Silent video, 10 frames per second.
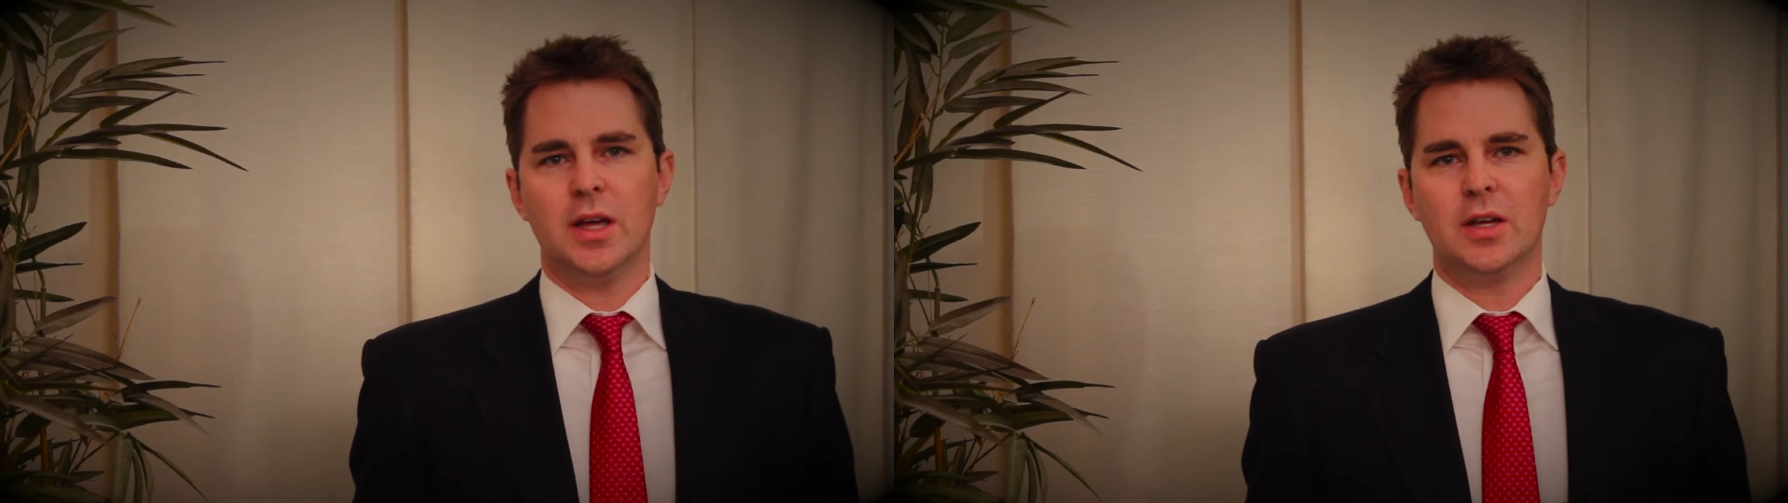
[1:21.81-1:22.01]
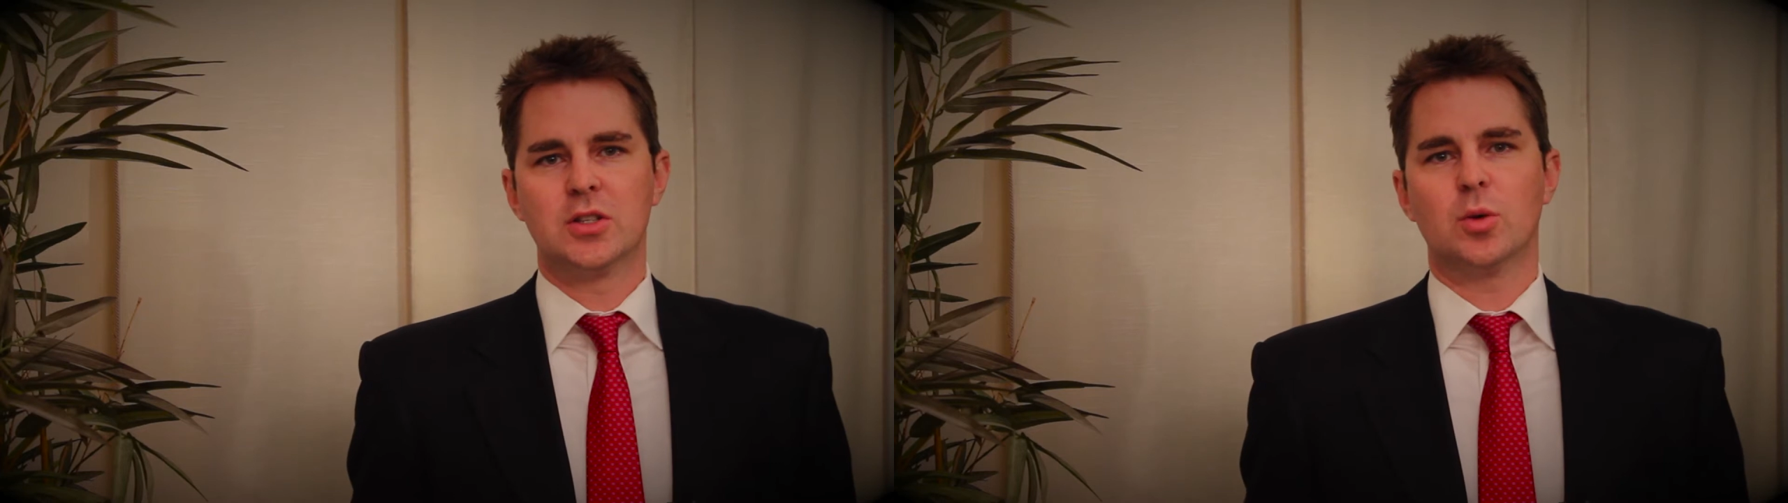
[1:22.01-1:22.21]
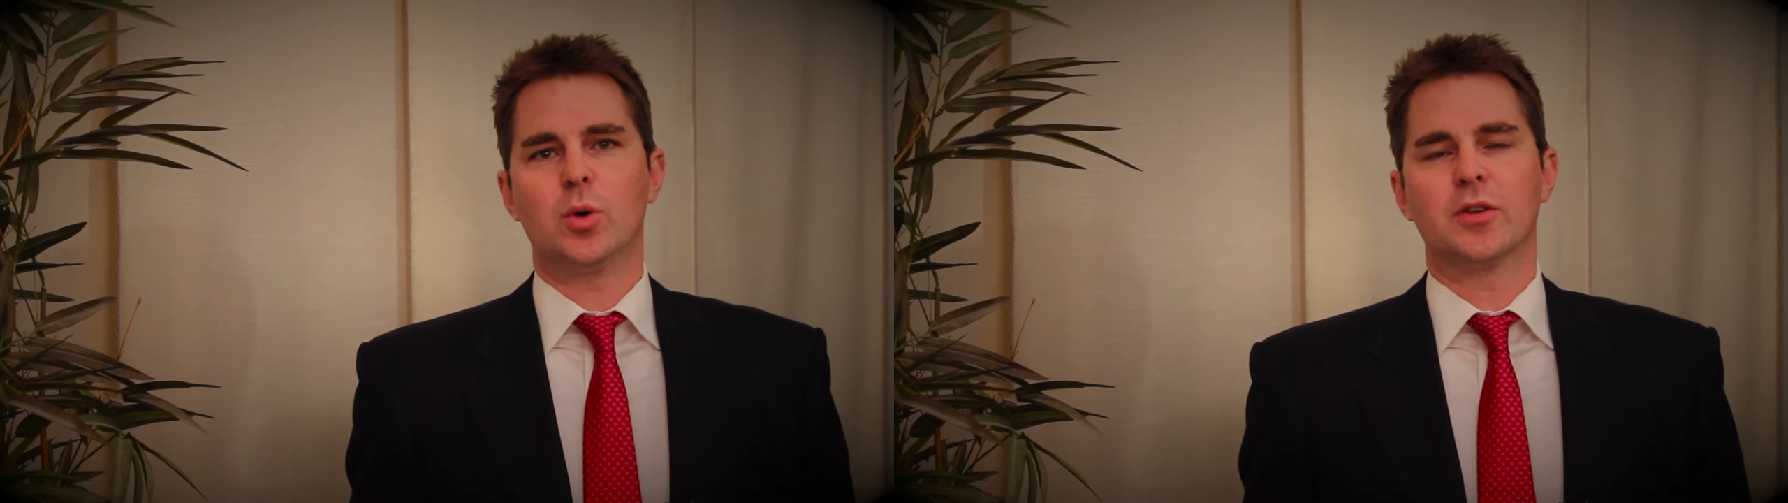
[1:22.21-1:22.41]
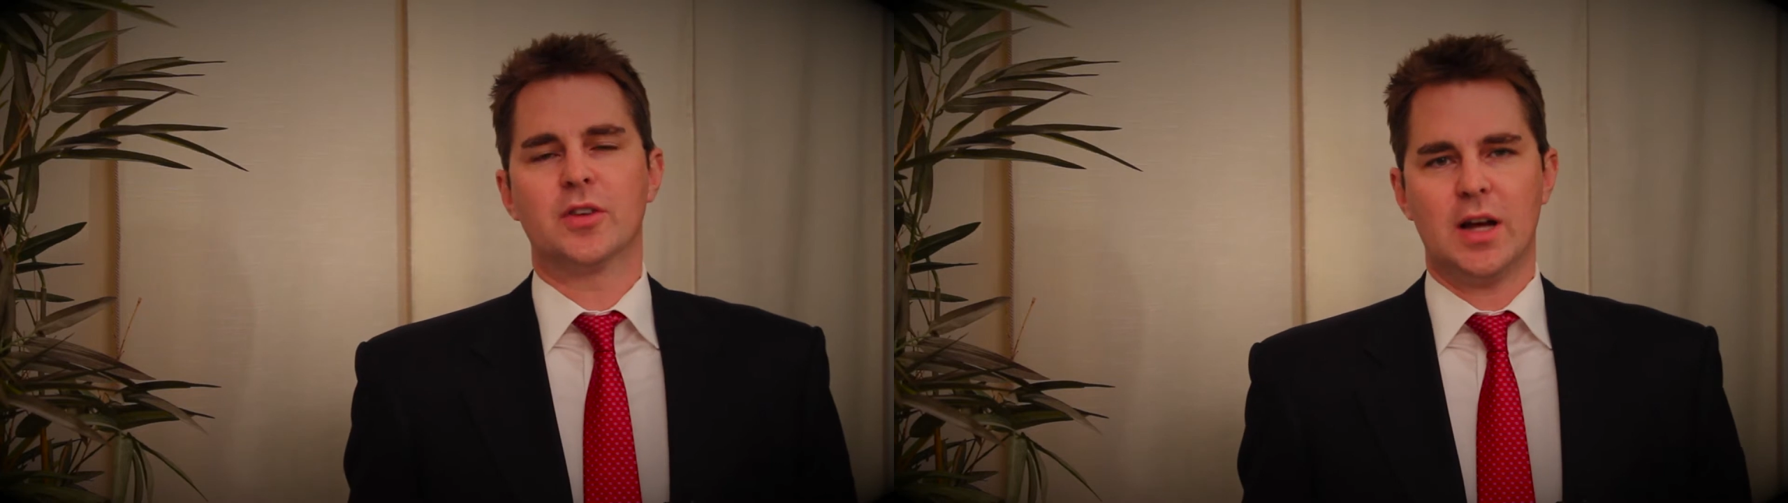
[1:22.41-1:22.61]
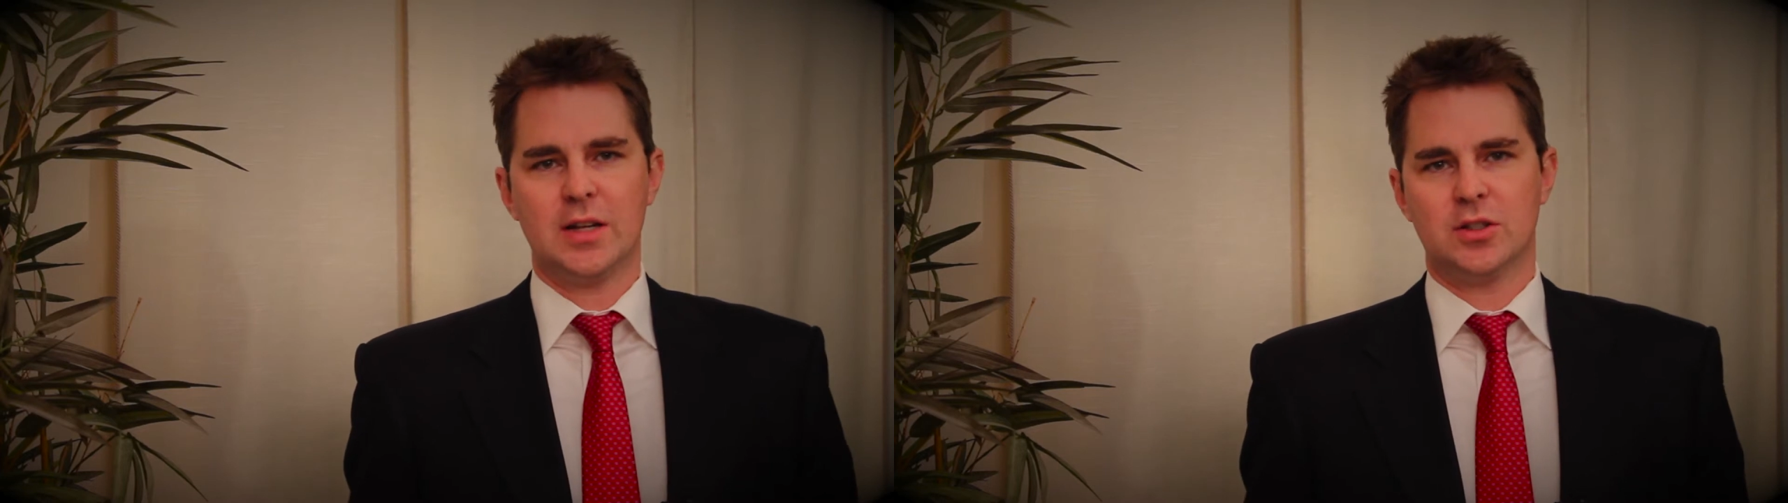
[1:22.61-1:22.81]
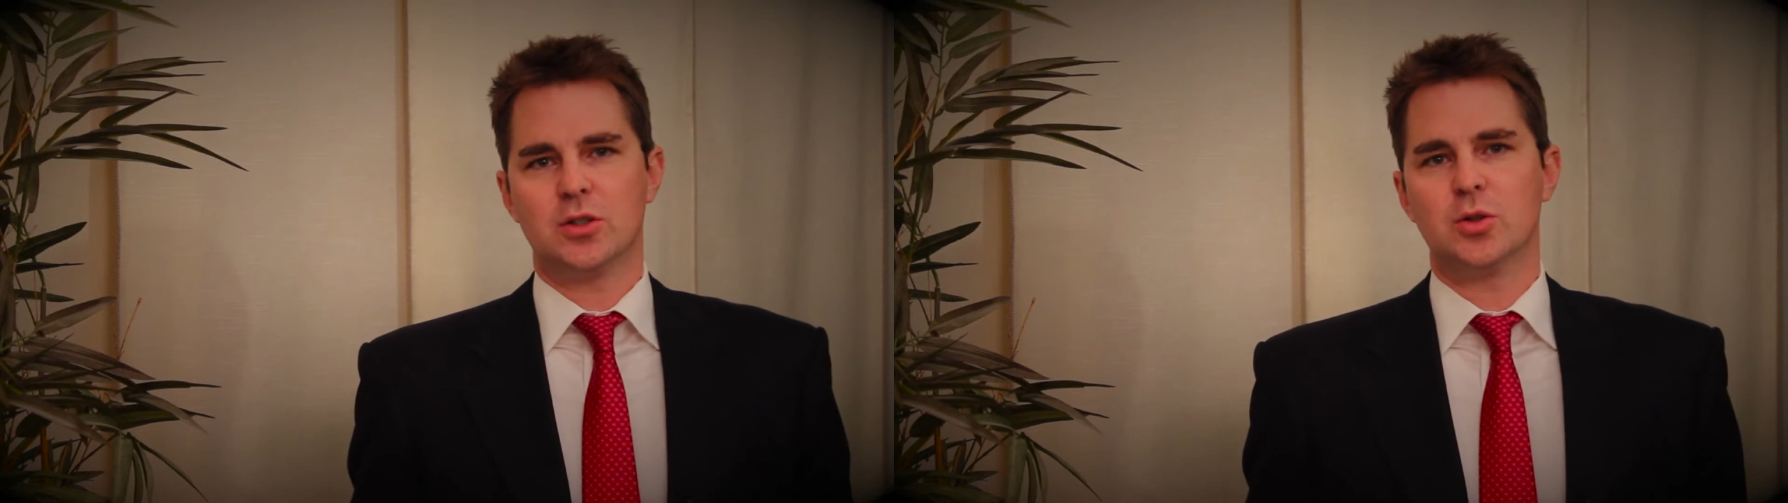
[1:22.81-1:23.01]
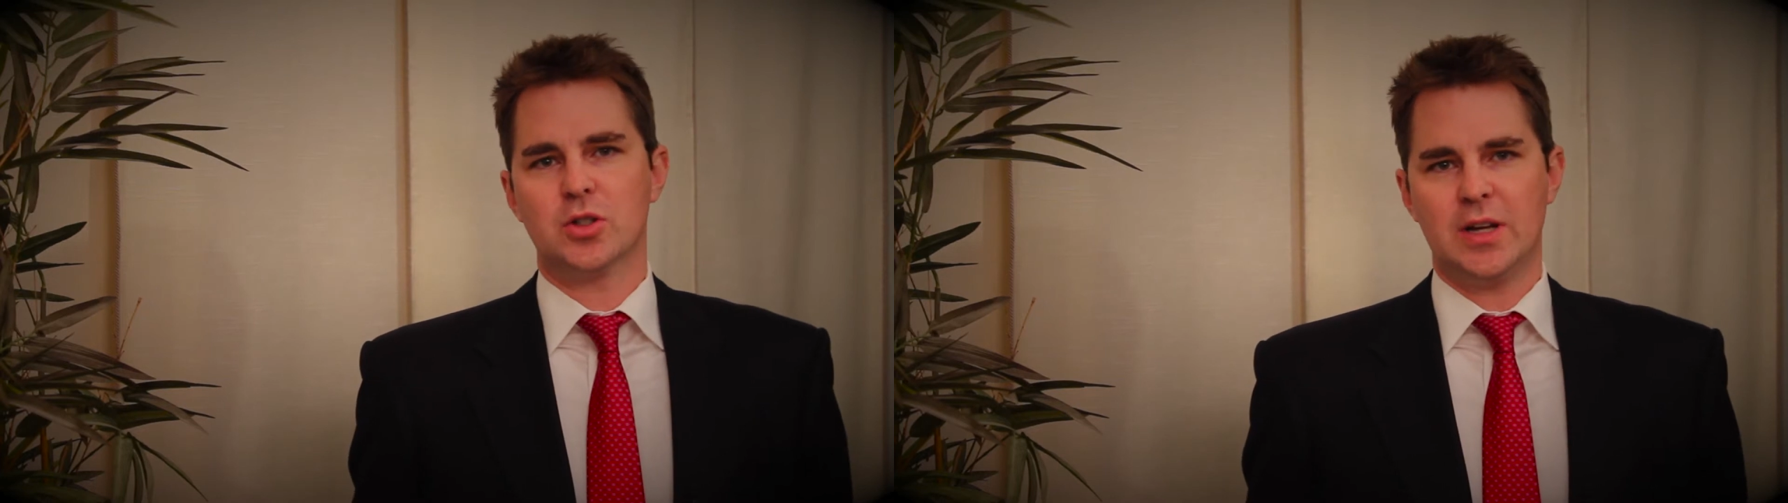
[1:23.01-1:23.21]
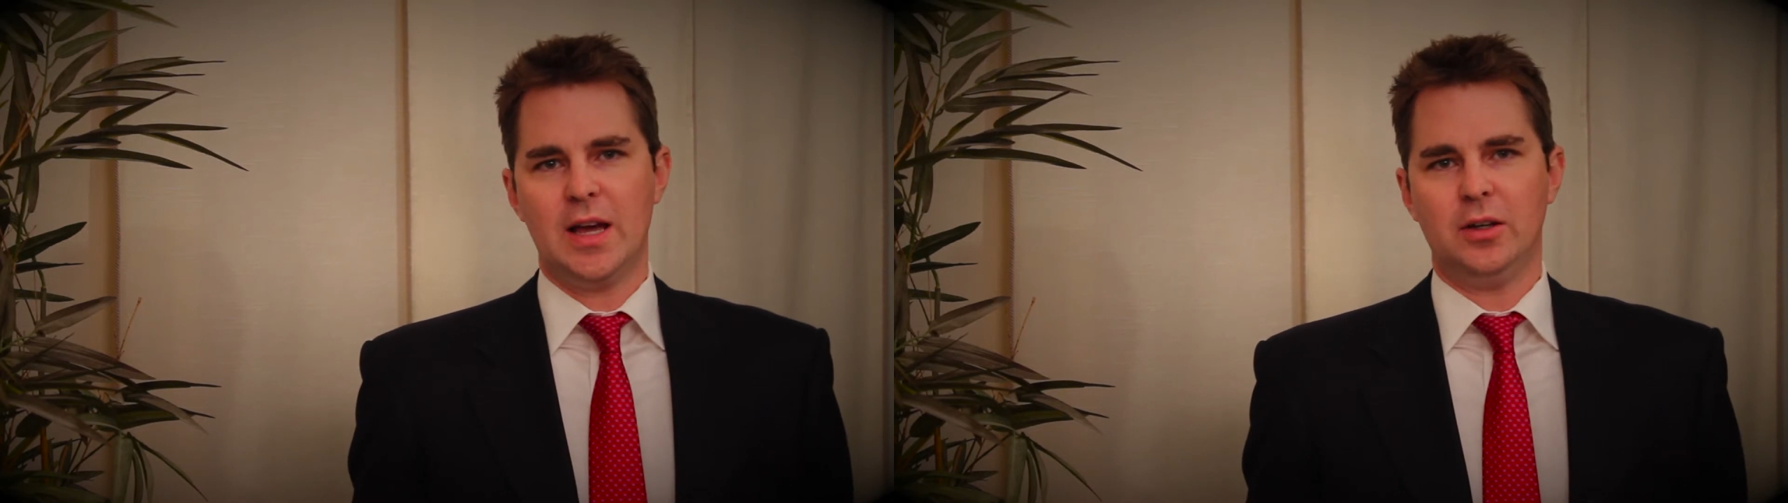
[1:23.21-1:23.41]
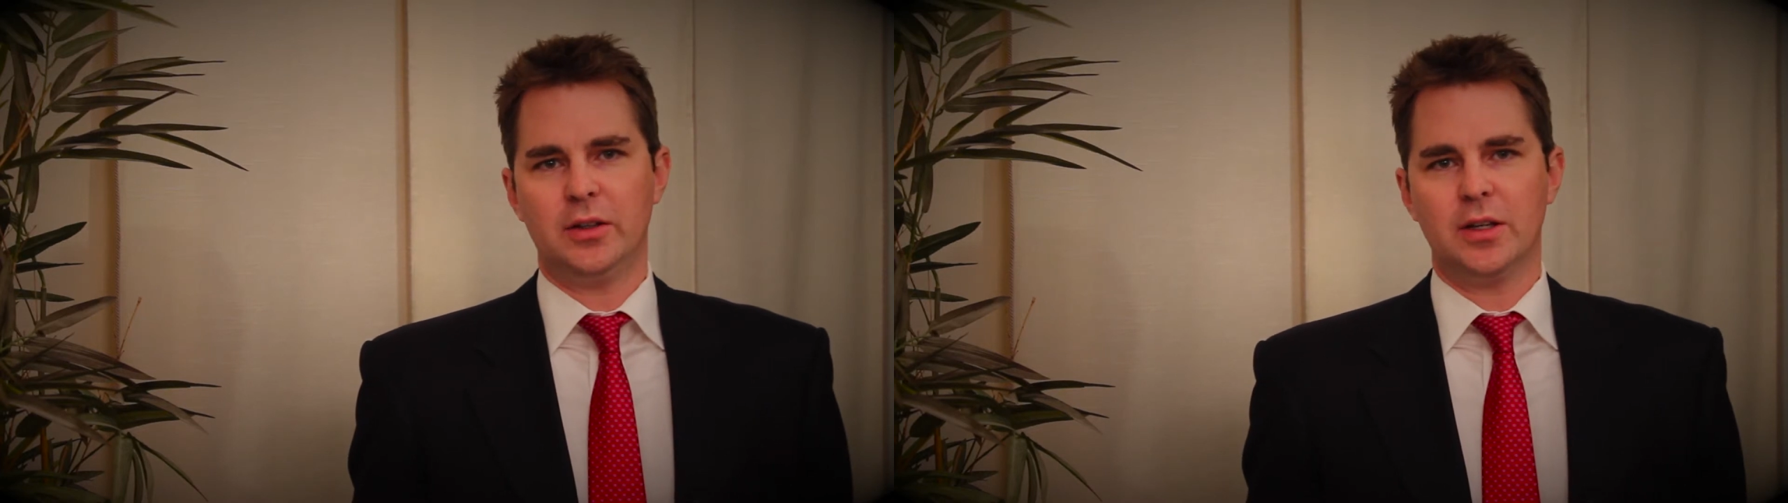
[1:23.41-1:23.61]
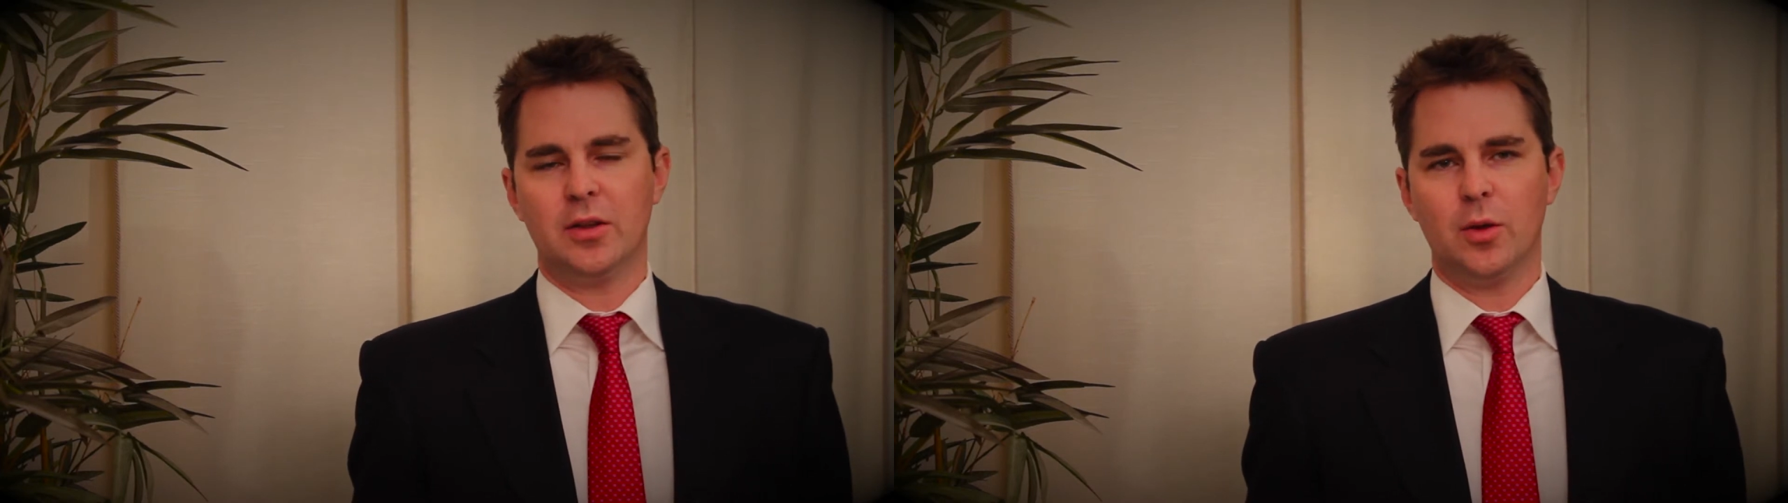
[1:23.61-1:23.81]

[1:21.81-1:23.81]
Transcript: is the one of constitutionality,